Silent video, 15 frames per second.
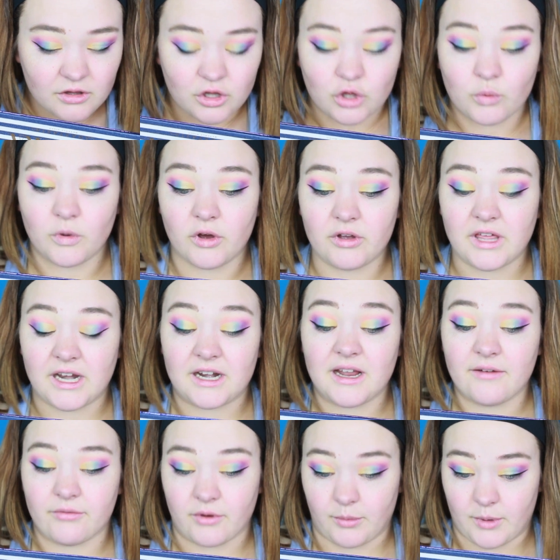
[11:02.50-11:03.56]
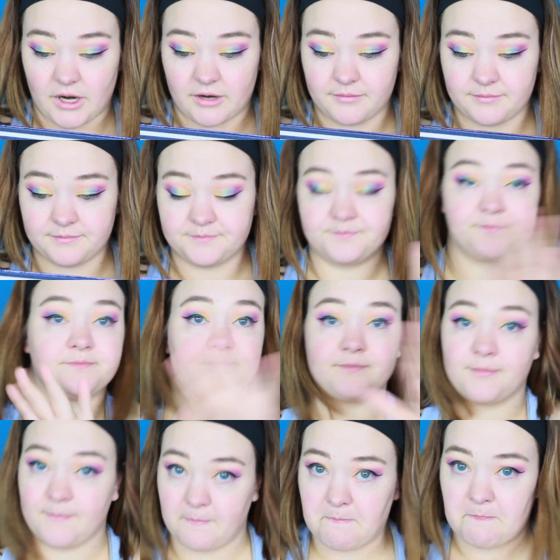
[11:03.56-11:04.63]
you will get it everywhere.
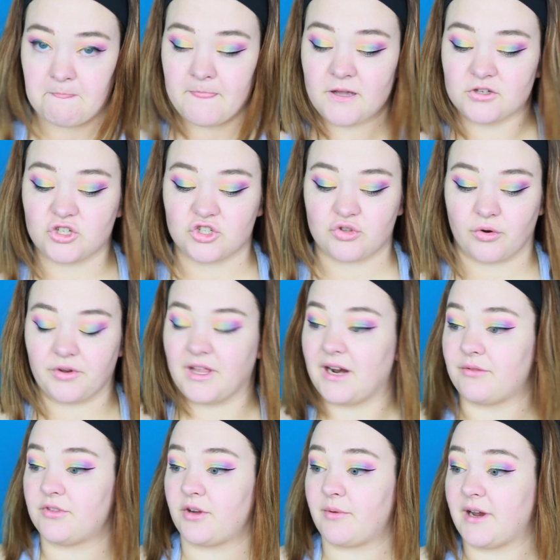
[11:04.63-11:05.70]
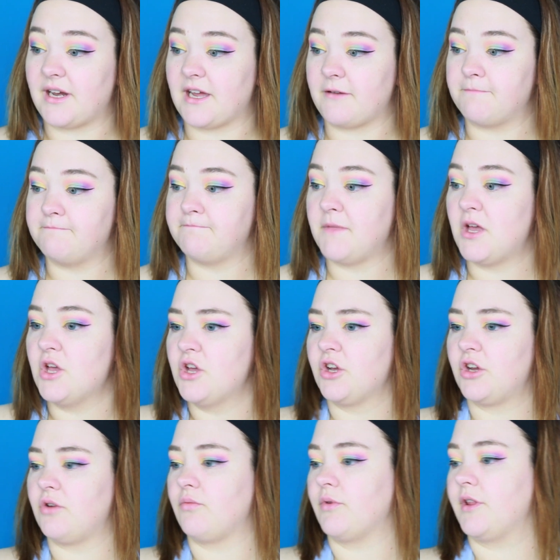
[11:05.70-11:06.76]
Just throwing that out there right now.
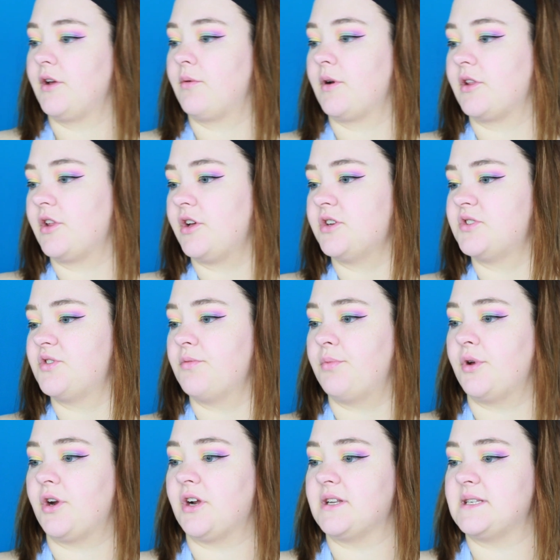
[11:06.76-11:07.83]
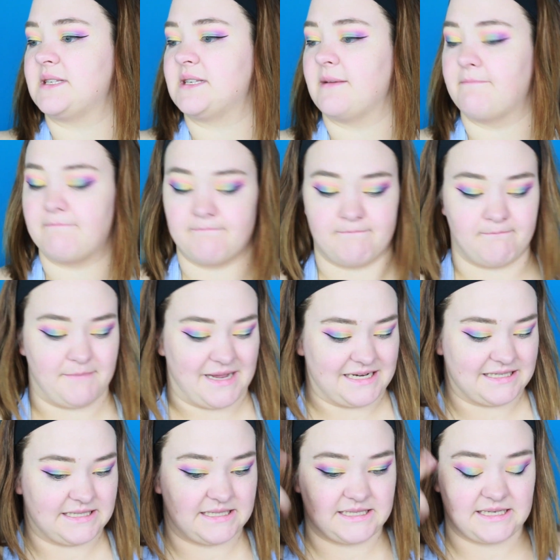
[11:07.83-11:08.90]
I'm gonna really quickly also put on some
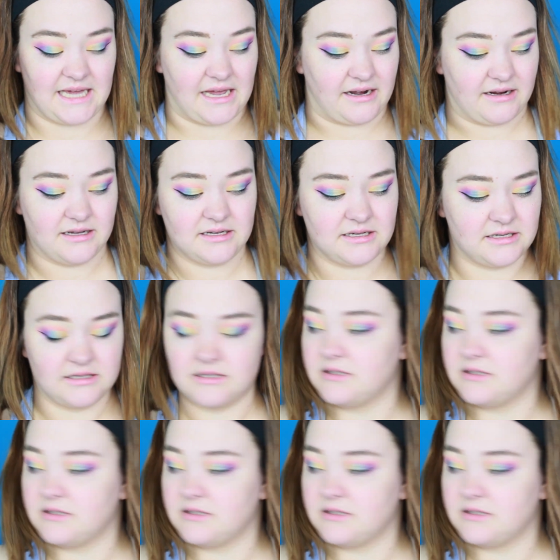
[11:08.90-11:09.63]
mascara.